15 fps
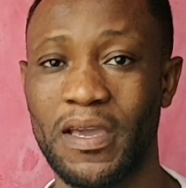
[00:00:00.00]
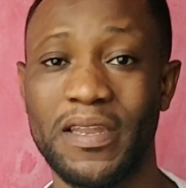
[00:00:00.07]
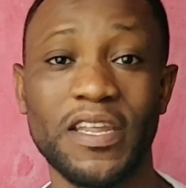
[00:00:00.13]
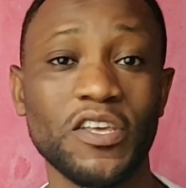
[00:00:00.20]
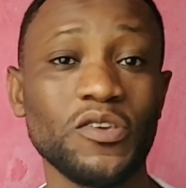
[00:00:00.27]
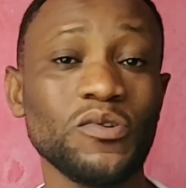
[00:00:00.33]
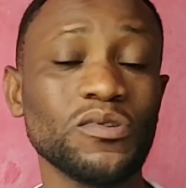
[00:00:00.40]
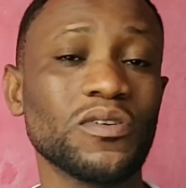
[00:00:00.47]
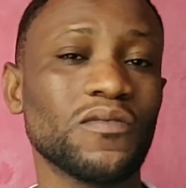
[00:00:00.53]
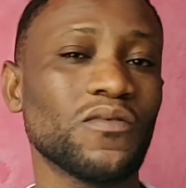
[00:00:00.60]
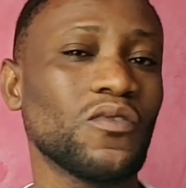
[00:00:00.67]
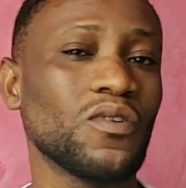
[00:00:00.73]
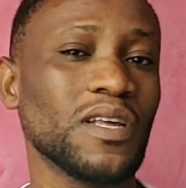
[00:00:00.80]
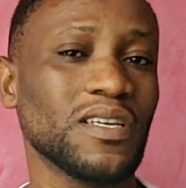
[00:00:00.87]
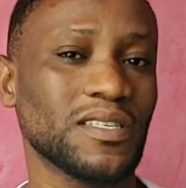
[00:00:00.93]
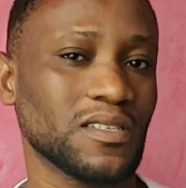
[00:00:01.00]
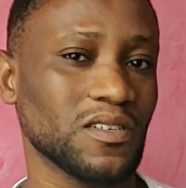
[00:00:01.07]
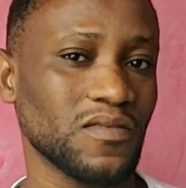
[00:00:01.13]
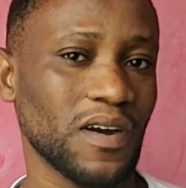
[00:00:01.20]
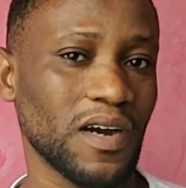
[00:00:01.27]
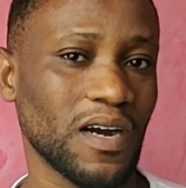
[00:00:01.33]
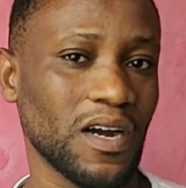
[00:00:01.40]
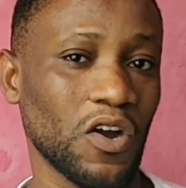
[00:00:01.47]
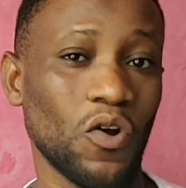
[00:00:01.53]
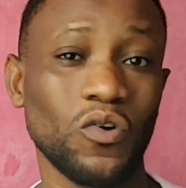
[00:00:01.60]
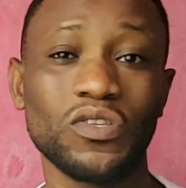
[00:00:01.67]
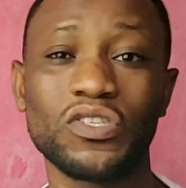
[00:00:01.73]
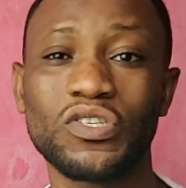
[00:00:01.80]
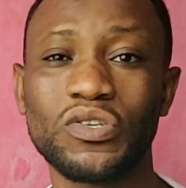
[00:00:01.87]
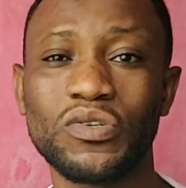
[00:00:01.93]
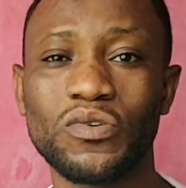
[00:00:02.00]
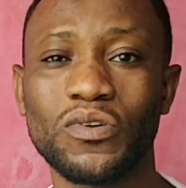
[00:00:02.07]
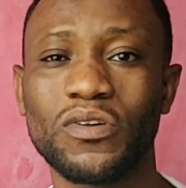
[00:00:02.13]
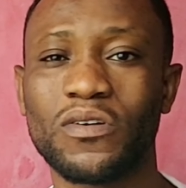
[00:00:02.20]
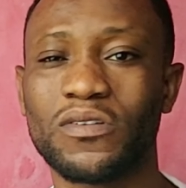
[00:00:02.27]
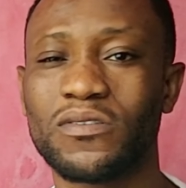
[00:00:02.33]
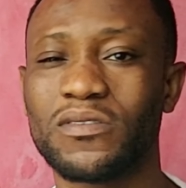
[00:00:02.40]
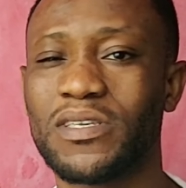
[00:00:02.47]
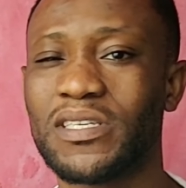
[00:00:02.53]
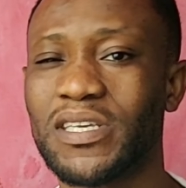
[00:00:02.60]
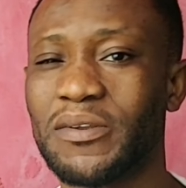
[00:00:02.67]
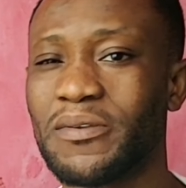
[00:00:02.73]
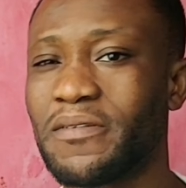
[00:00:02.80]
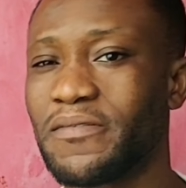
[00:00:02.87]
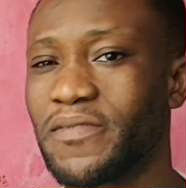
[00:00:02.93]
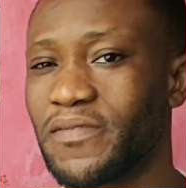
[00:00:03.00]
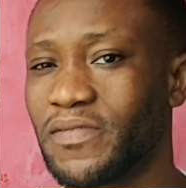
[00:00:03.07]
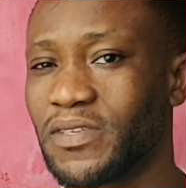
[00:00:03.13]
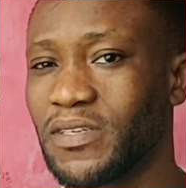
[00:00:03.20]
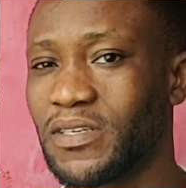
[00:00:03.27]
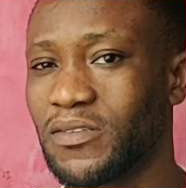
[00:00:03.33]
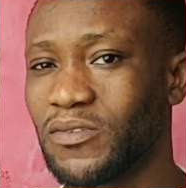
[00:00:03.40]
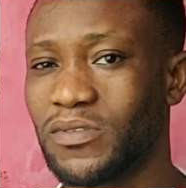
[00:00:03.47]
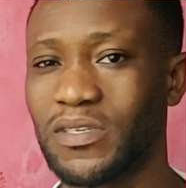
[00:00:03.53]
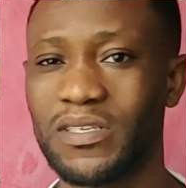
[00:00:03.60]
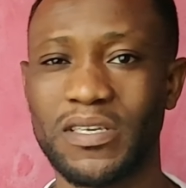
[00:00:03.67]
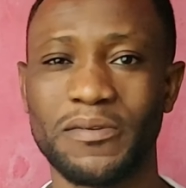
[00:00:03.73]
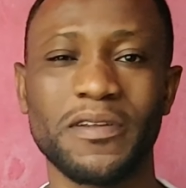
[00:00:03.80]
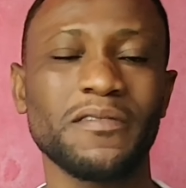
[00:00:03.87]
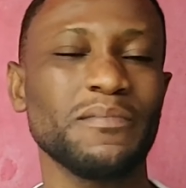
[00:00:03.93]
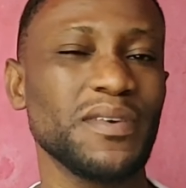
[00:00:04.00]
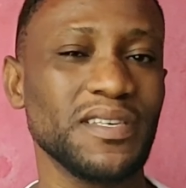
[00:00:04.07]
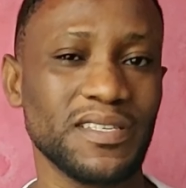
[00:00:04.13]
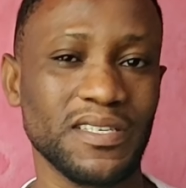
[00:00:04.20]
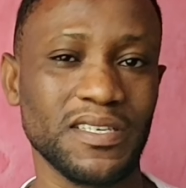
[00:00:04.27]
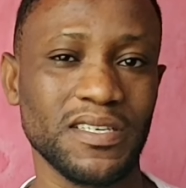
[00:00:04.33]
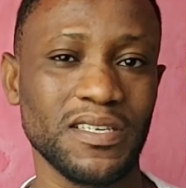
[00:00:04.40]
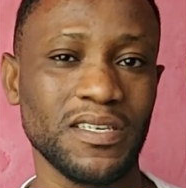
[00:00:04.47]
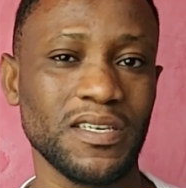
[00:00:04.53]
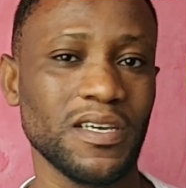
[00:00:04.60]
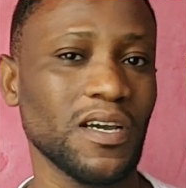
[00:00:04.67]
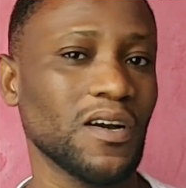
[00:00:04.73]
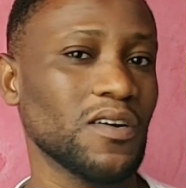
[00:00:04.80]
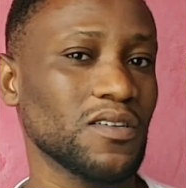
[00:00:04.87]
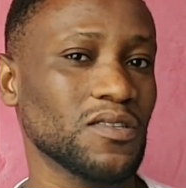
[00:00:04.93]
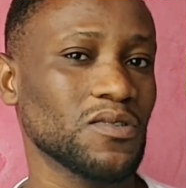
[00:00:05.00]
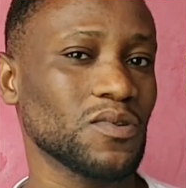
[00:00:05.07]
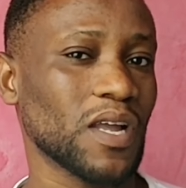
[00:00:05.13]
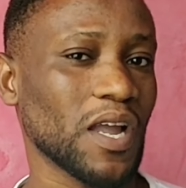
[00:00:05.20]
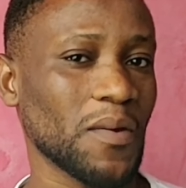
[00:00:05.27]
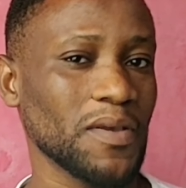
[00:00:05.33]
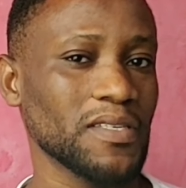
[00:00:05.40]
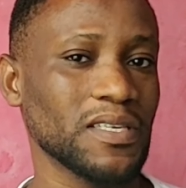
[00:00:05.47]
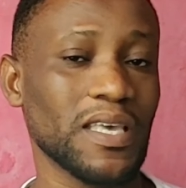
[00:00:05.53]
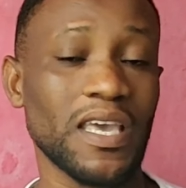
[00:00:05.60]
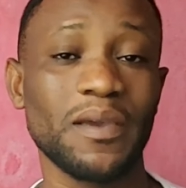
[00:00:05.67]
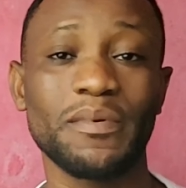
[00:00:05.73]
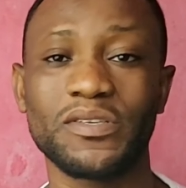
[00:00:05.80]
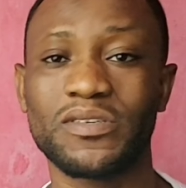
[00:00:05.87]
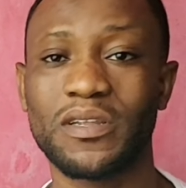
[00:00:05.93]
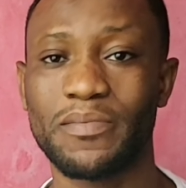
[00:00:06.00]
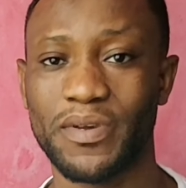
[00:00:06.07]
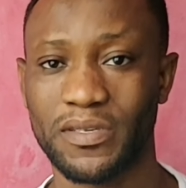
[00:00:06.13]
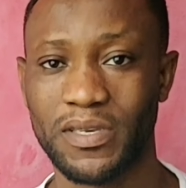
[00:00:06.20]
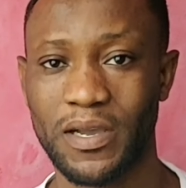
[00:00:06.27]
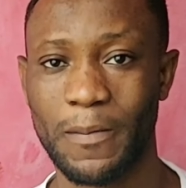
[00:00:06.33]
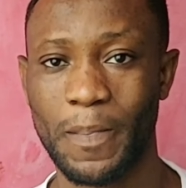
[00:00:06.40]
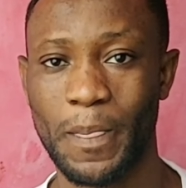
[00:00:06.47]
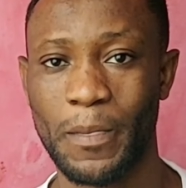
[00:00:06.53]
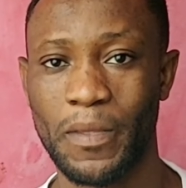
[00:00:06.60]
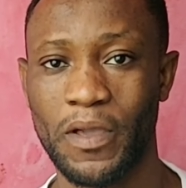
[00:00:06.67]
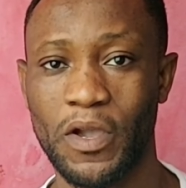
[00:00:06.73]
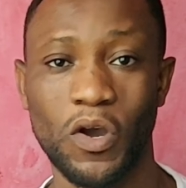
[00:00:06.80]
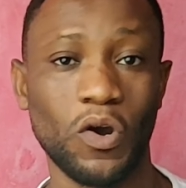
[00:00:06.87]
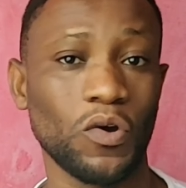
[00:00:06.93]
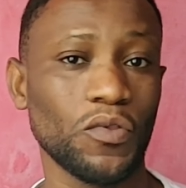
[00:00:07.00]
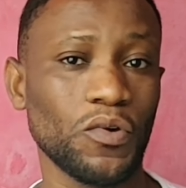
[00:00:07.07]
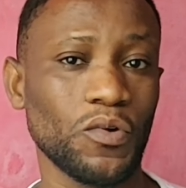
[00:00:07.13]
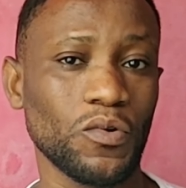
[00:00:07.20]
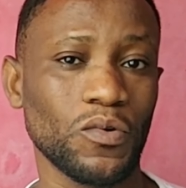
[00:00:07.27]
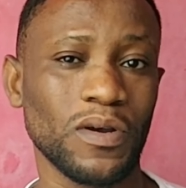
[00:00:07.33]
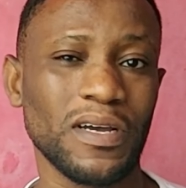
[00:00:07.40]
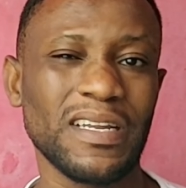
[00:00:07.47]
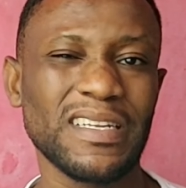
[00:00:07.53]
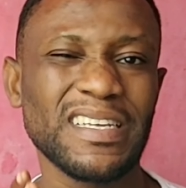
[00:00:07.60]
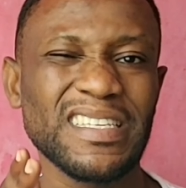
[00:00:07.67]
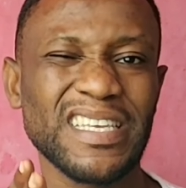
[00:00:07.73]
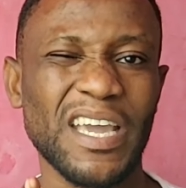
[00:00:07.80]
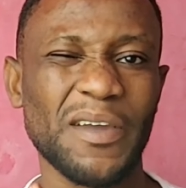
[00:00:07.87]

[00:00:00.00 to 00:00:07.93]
The use of gold and silver continued until 650 to 600 BC until currency came into the picture. Although this